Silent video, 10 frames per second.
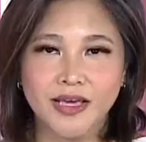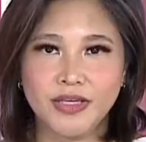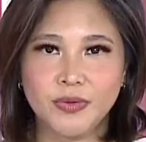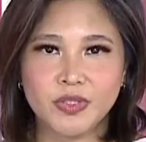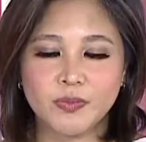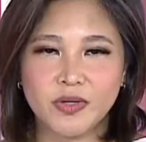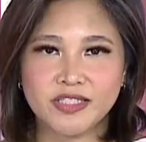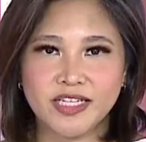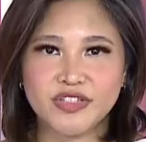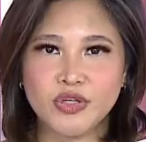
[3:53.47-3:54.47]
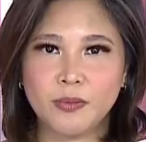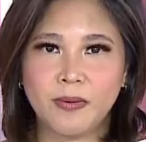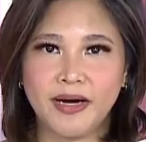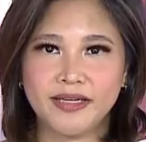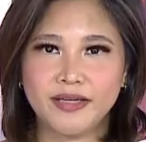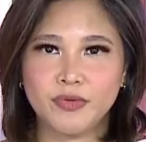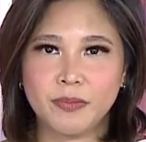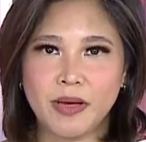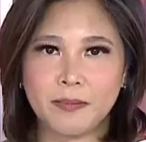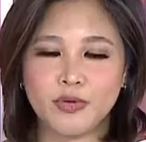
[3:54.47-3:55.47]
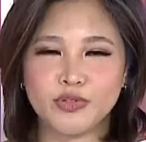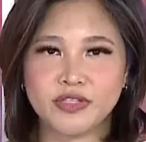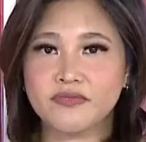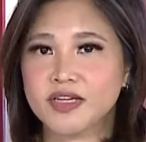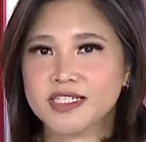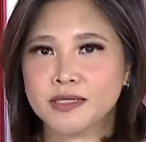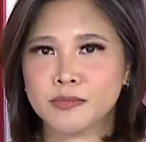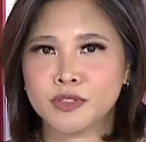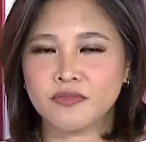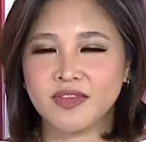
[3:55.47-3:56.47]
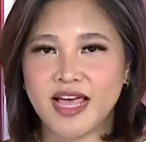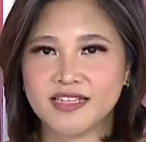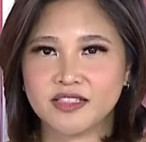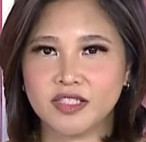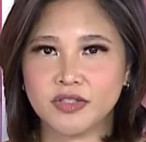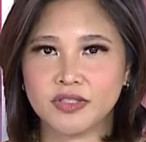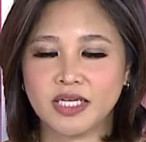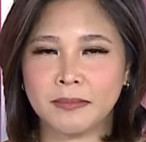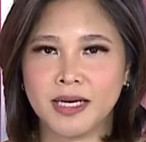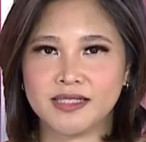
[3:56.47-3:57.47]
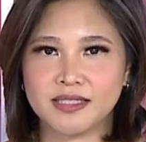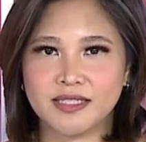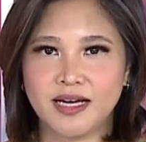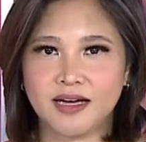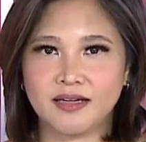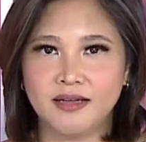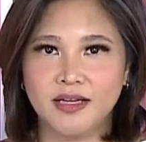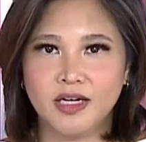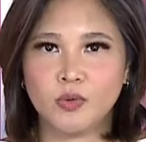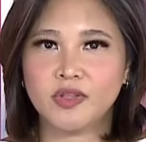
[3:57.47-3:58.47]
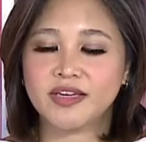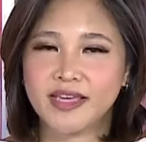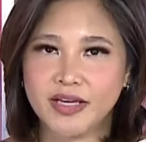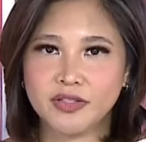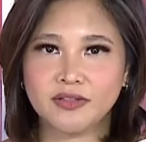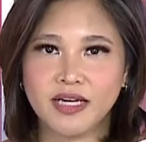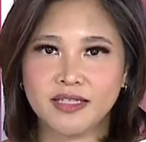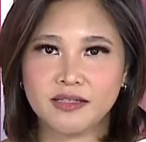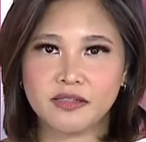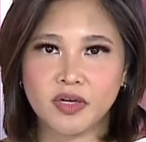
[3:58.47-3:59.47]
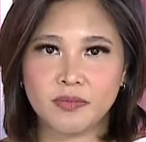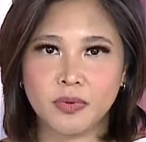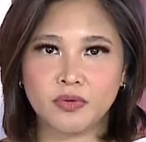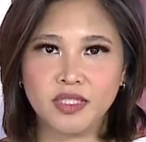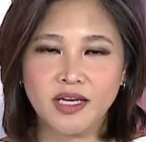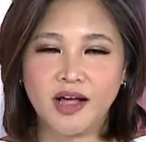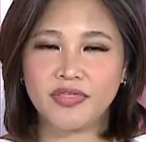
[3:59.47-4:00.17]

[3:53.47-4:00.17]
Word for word: U.S. President Joe Biden remembers the victims of last year's Hamas attack with a candle lighting ceremony at